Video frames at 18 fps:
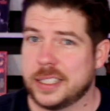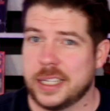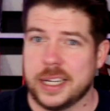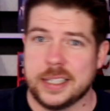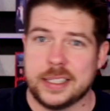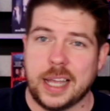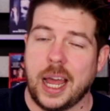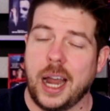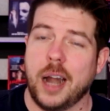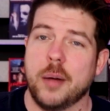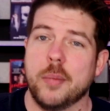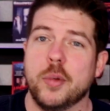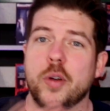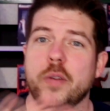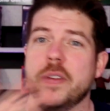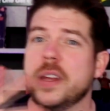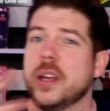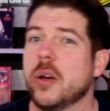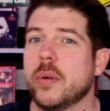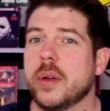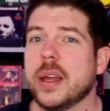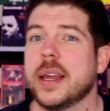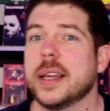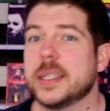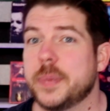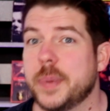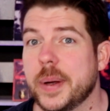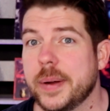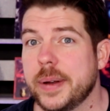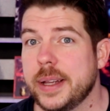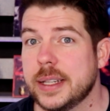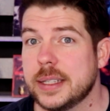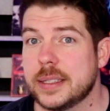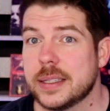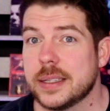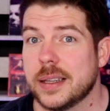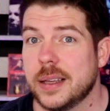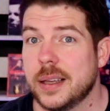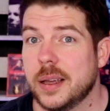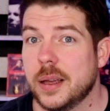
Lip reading: an entire movie-going experience,